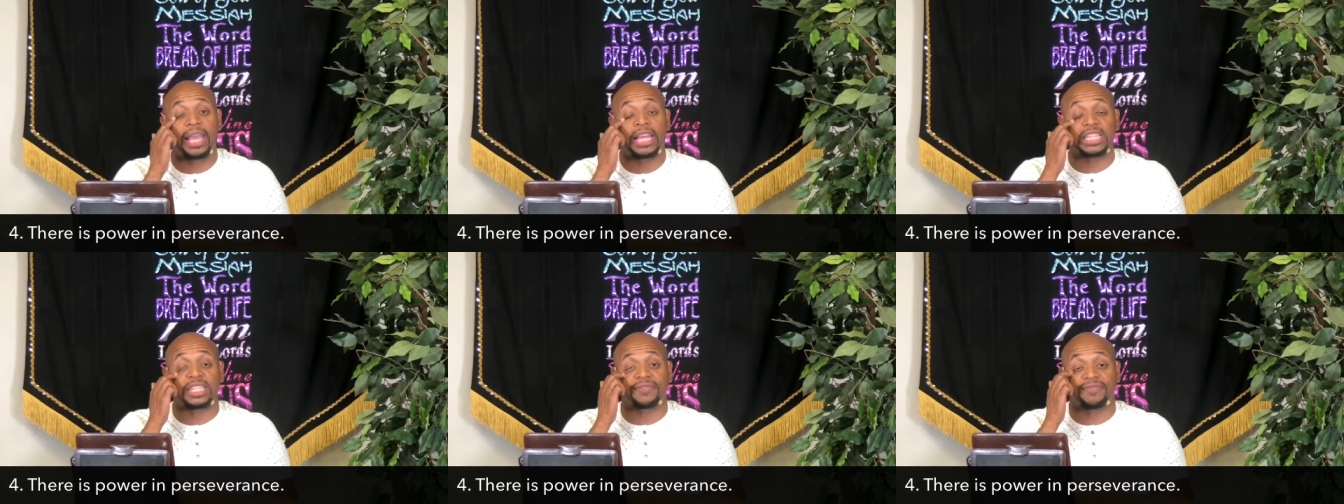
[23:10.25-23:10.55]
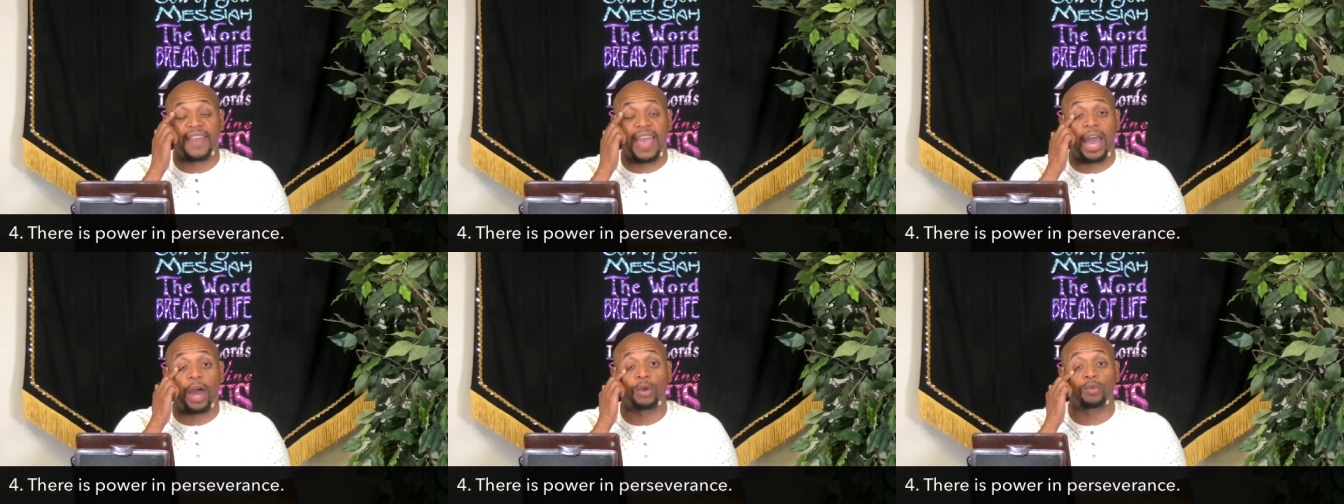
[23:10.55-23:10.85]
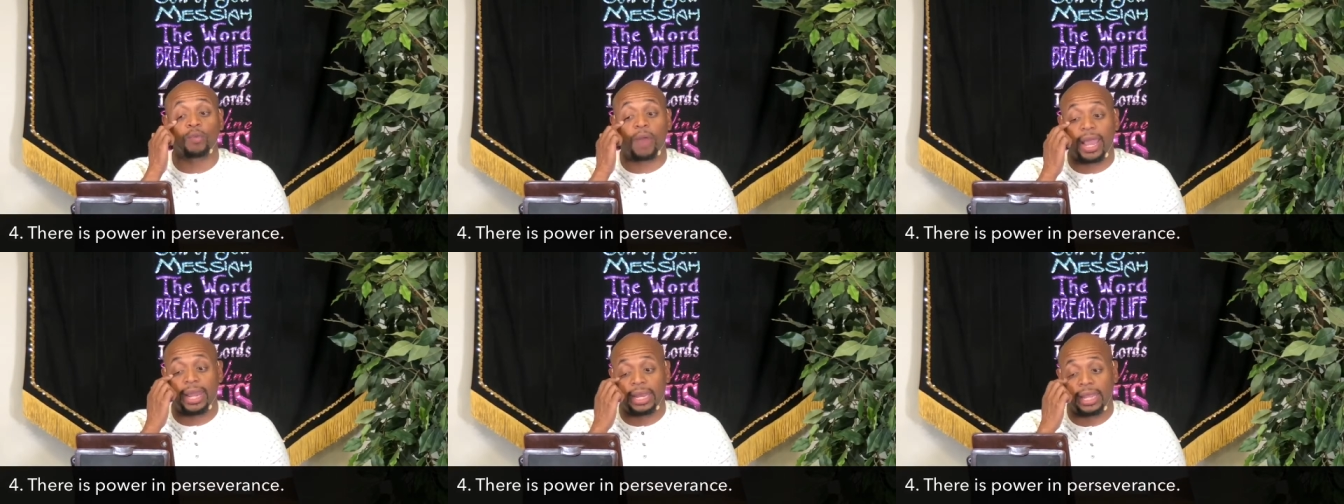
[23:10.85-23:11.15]
is found
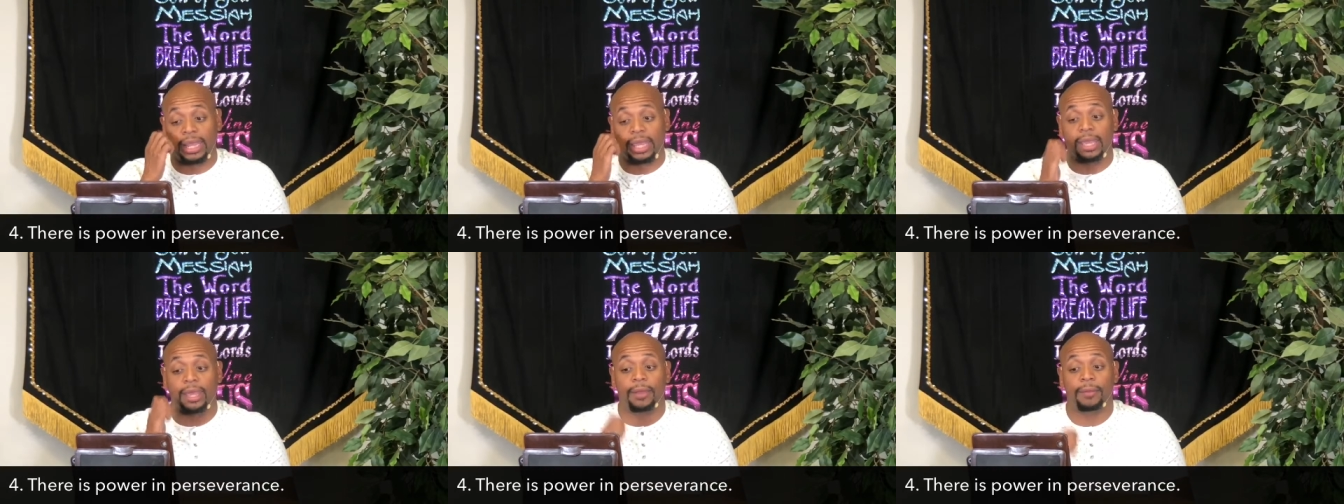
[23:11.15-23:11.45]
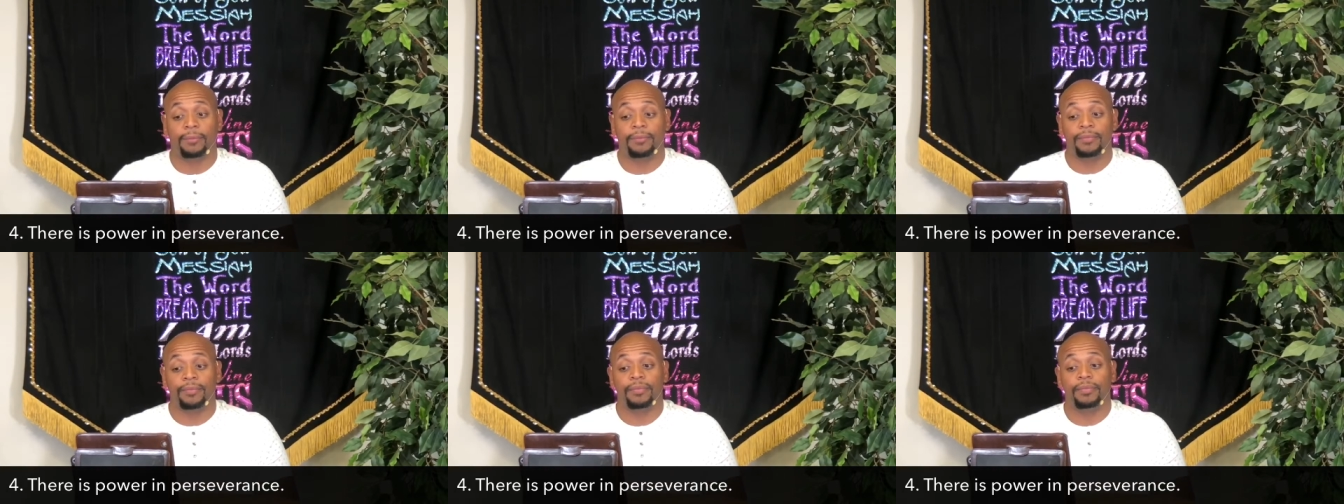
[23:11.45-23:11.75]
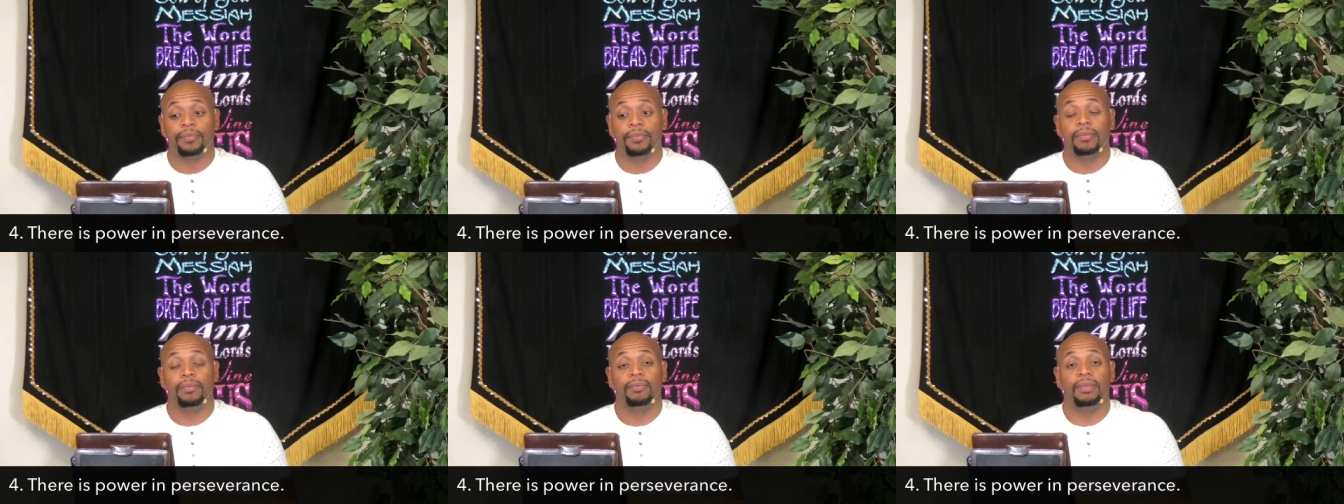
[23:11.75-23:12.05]
right here
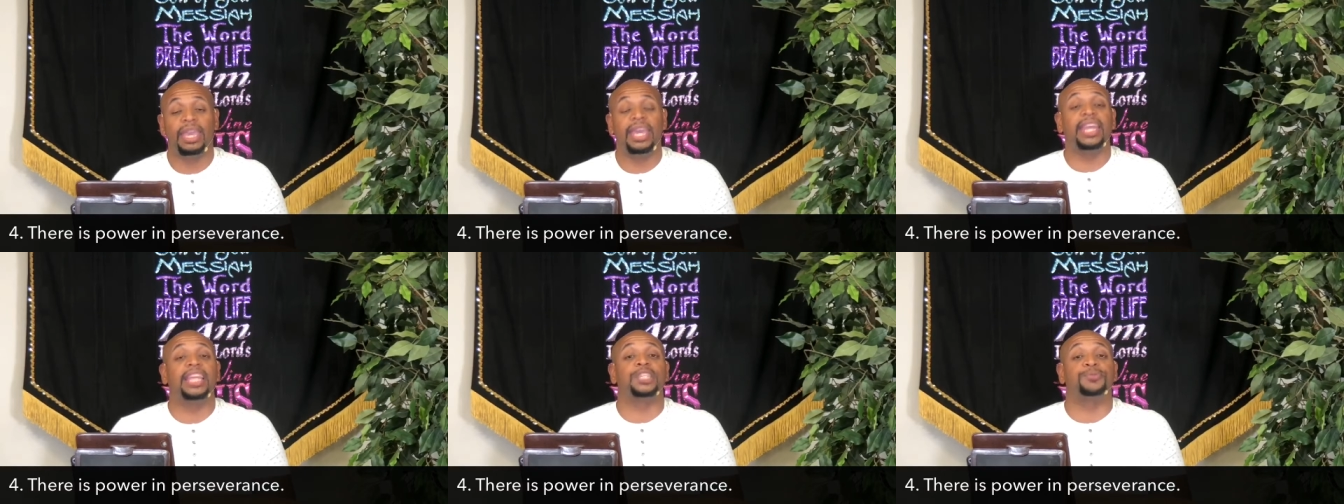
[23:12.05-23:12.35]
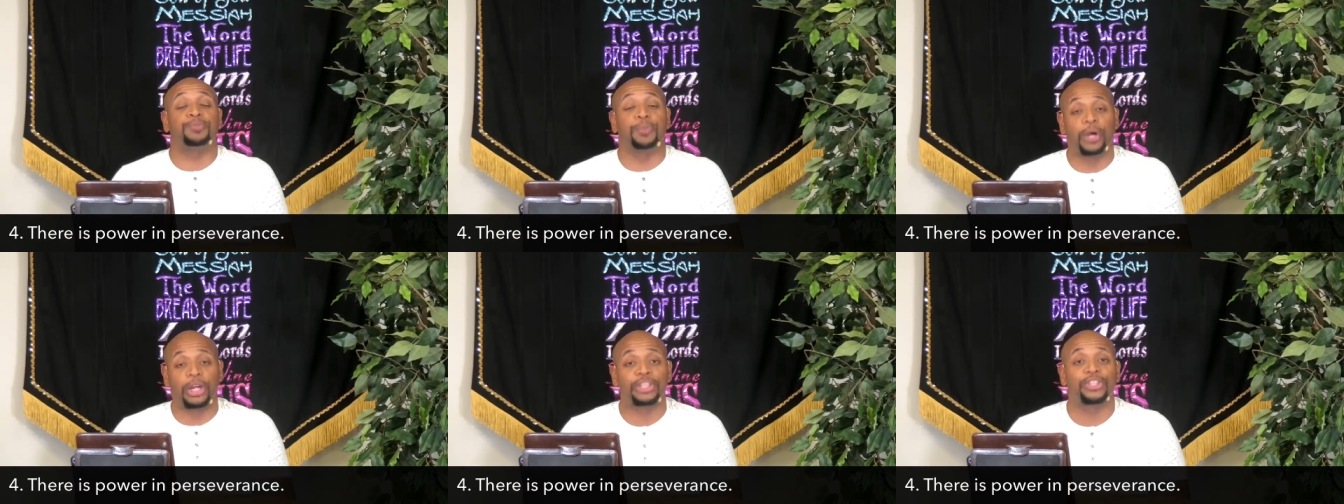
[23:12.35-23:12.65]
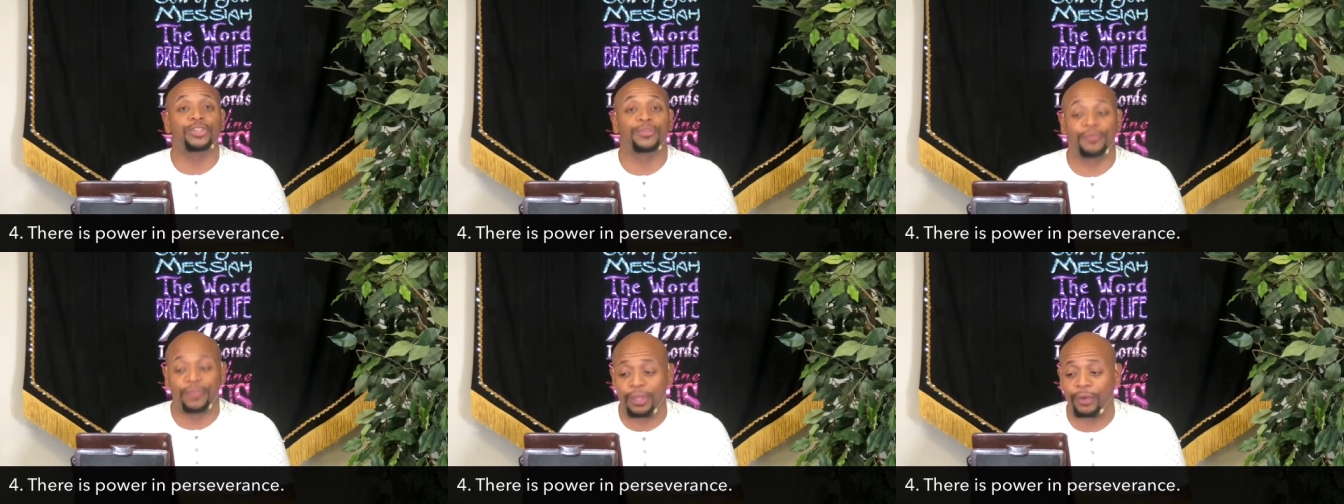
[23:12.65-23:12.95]
it is
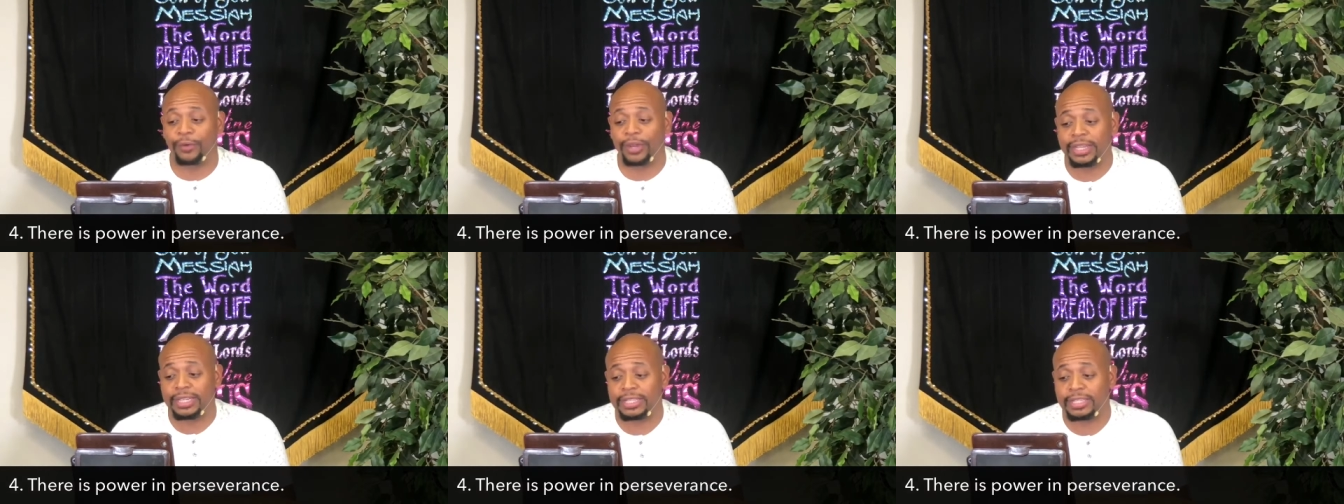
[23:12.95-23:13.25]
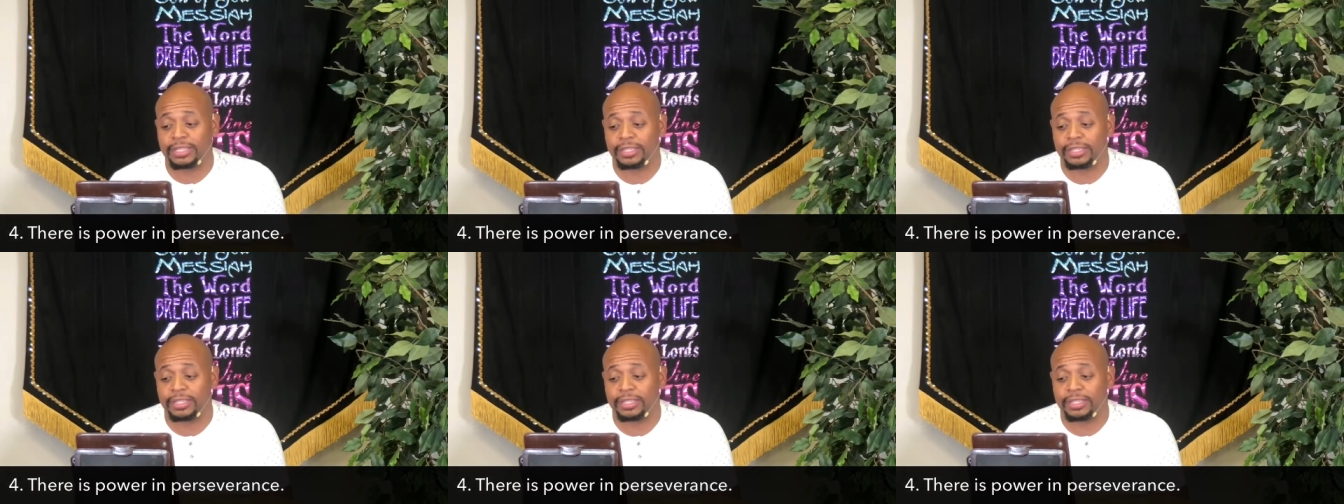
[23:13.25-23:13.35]
perseverance.